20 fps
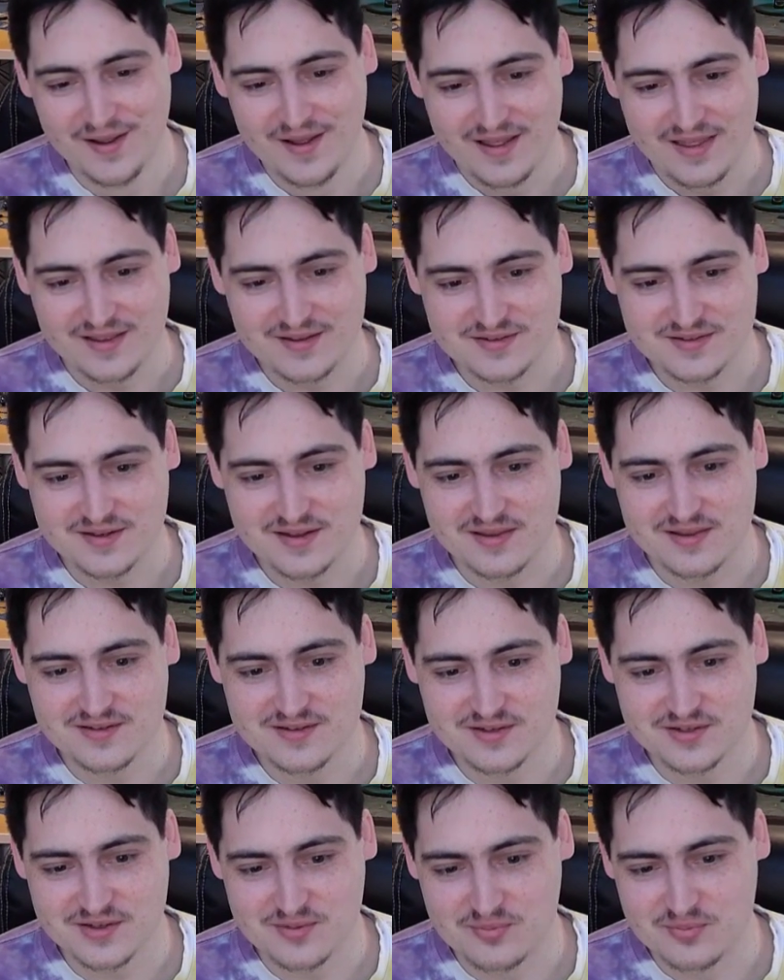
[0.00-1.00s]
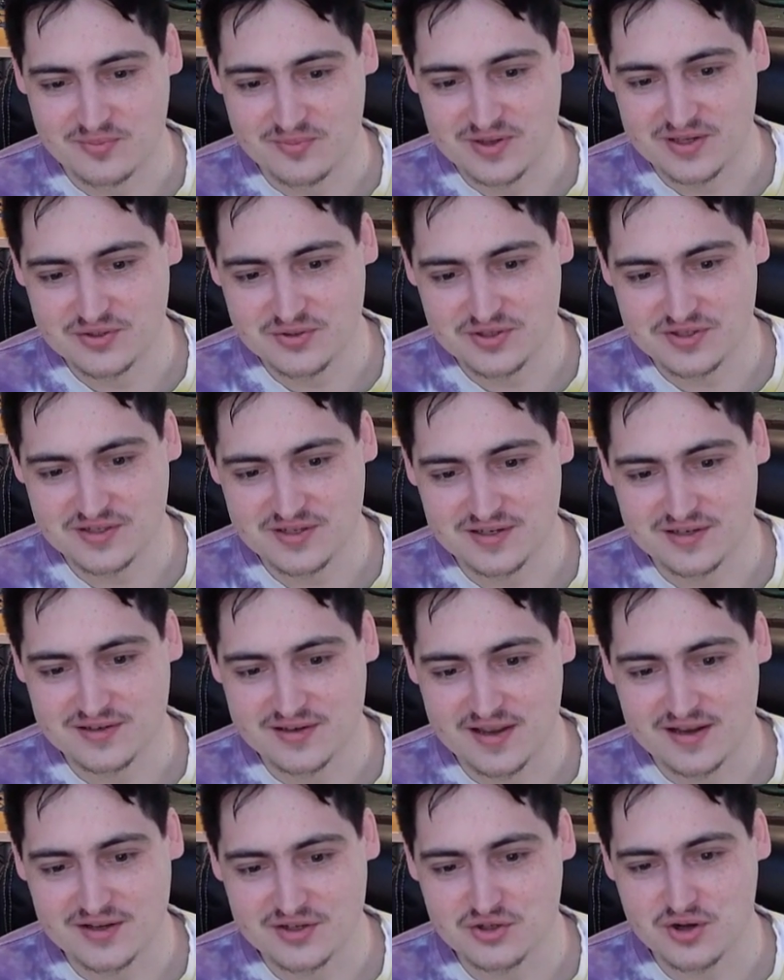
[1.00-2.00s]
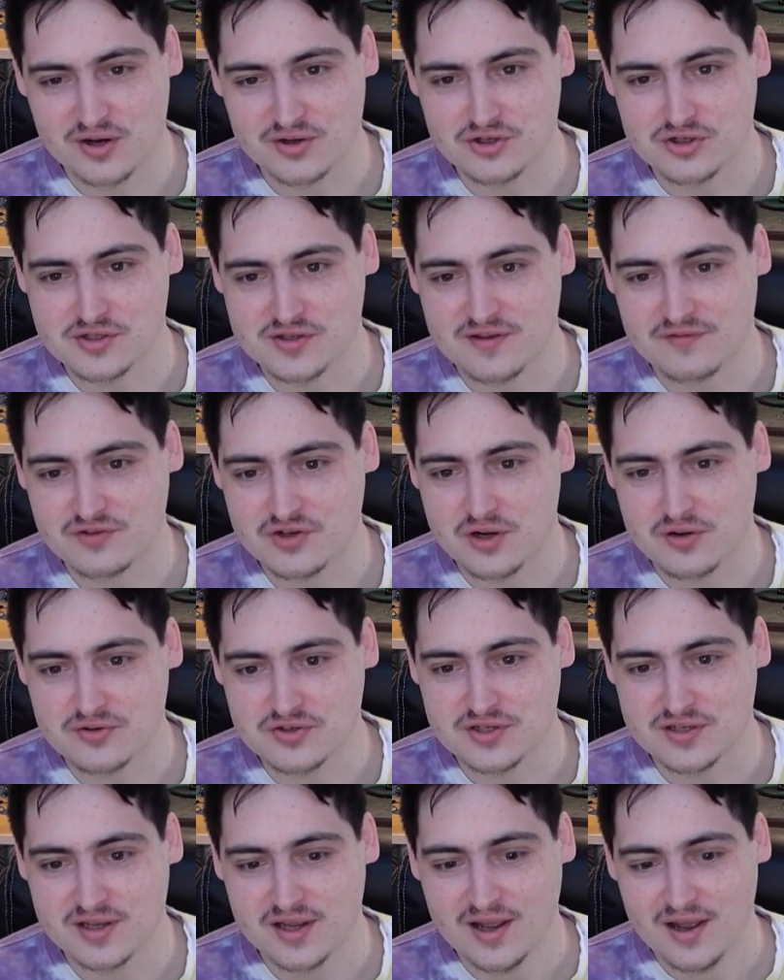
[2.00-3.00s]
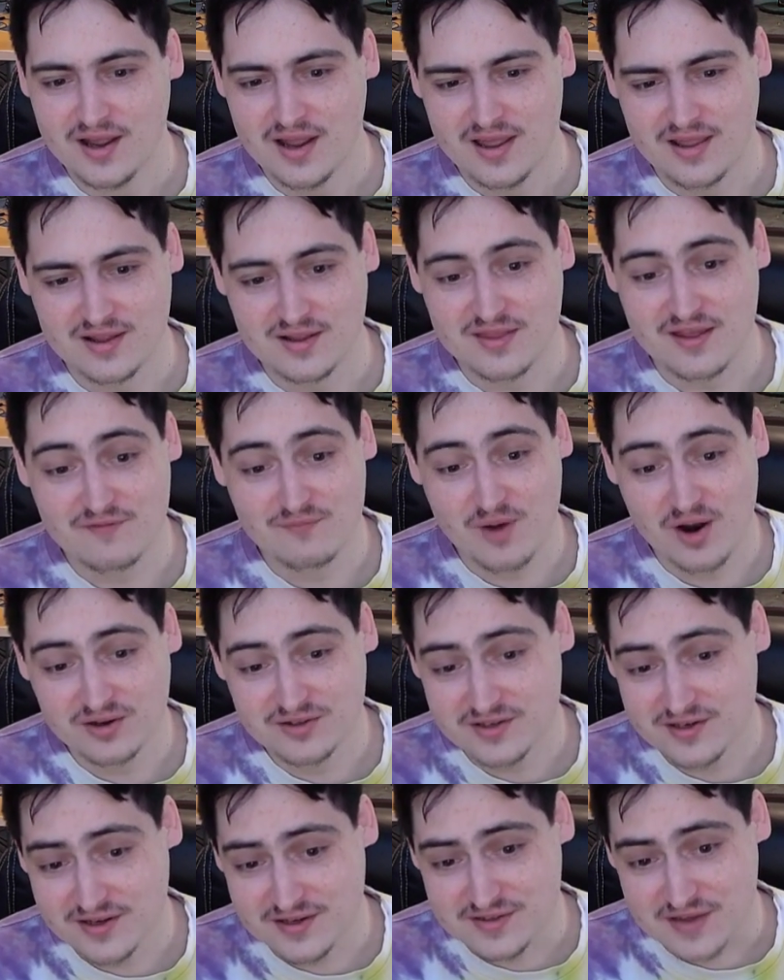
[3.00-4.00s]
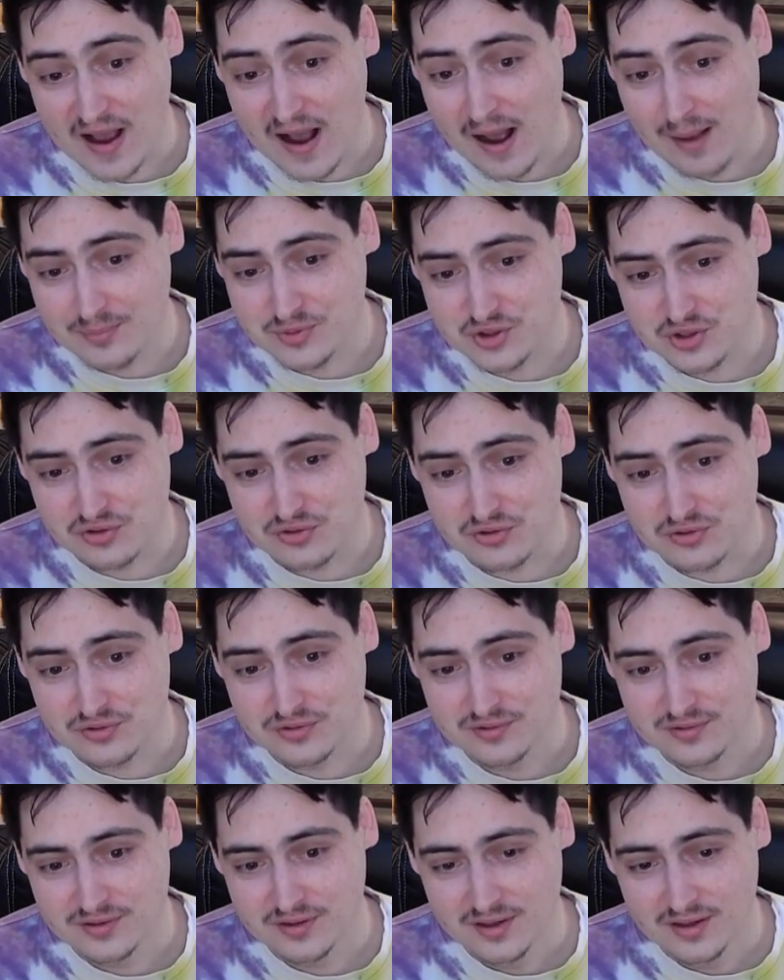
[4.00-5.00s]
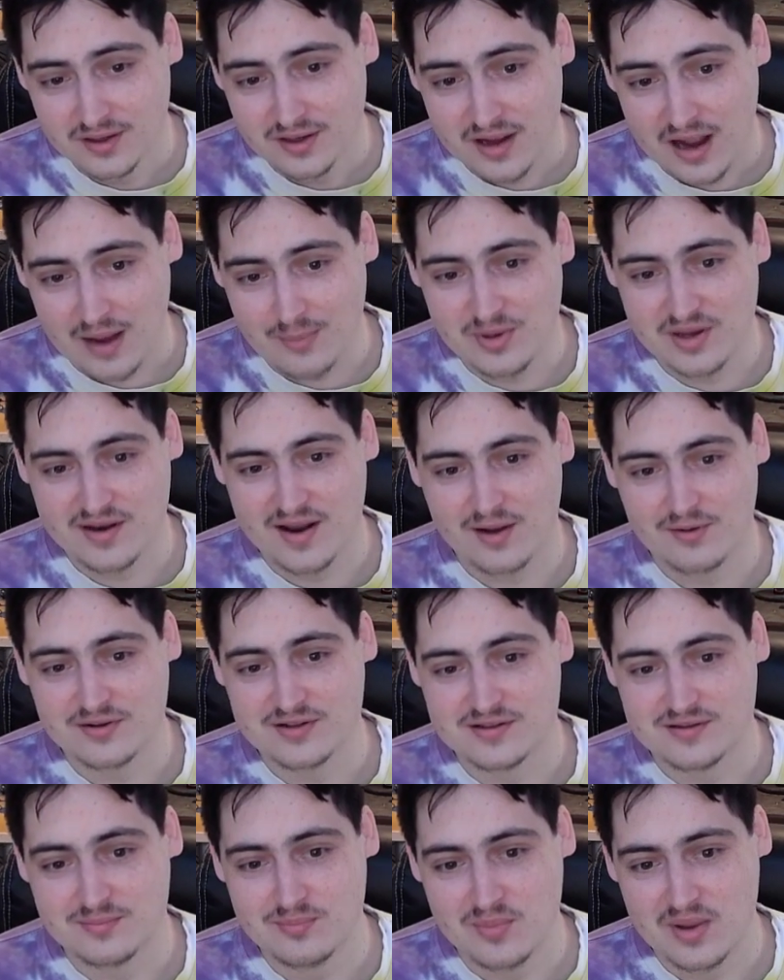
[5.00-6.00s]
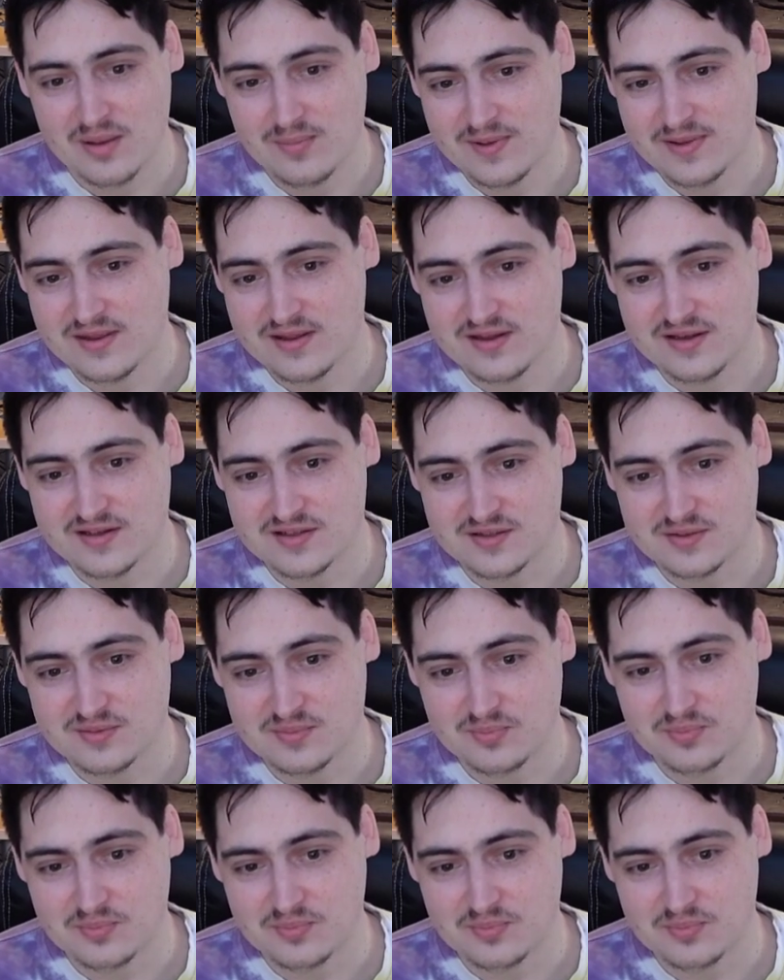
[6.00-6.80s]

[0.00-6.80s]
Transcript: These are some interesting data structures they've chosen. And then they've marked it as optional. I mean, tries